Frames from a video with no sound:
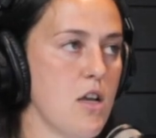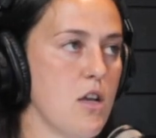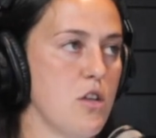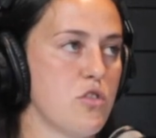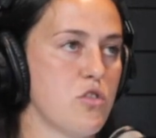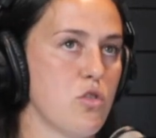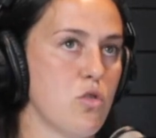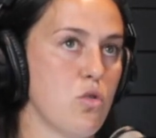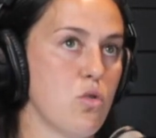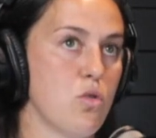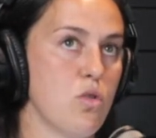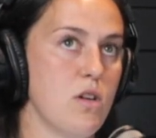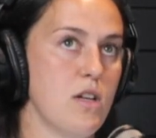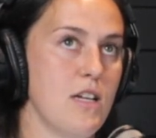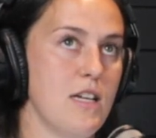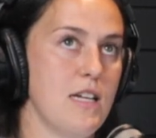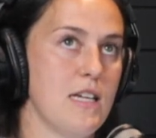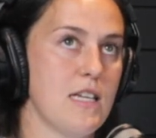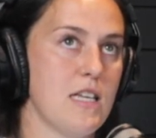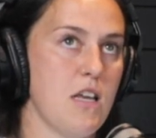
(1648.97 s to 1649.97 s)
So
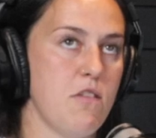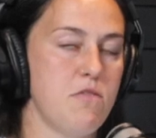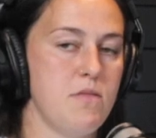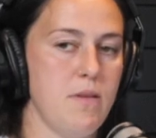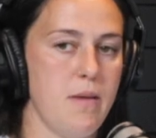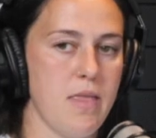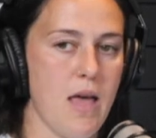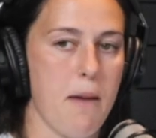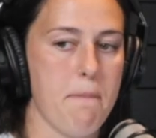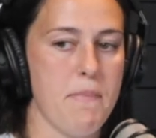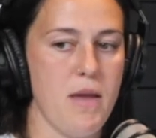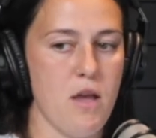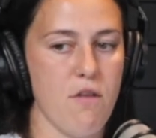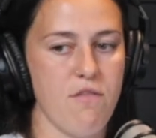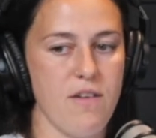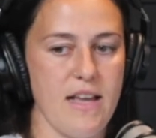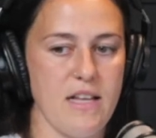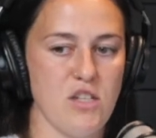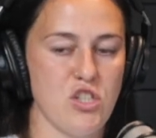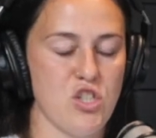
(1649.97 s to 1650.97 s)
gives me that bit of
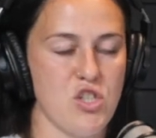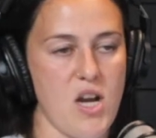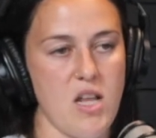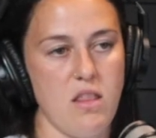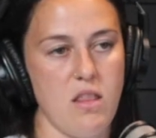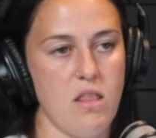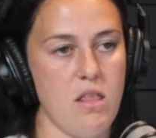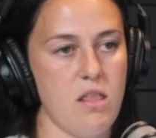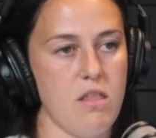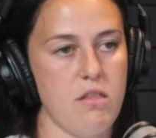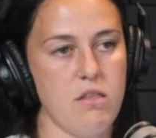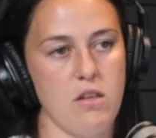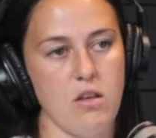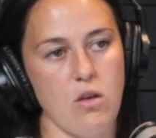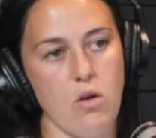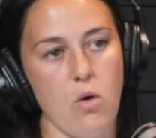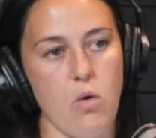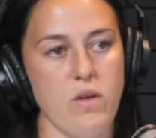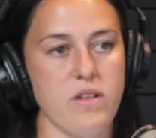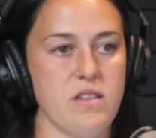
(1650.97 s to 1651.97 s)
like strength to
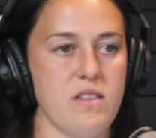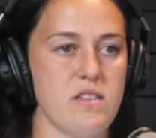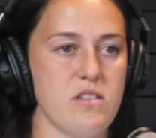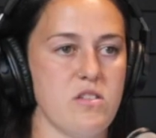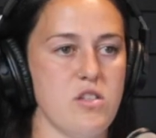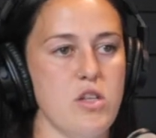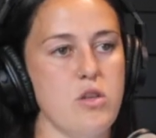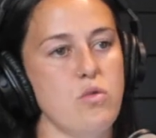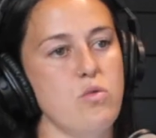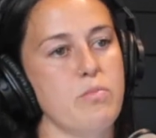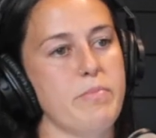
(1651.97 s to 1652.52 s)
go into this new